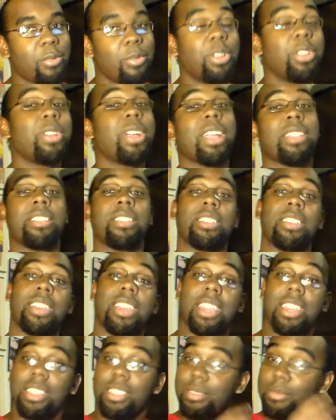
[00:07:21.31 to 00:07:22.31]
What do you guys think
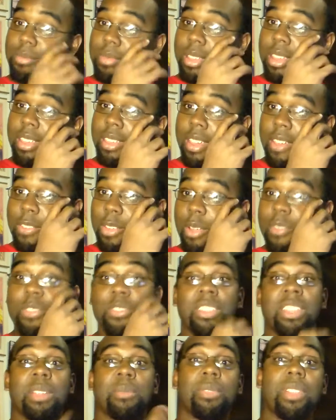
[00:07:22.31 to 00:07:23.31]
of Keith? Have you ever
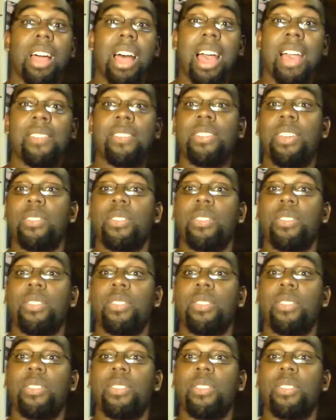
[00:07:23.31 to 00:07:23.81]
seen him live?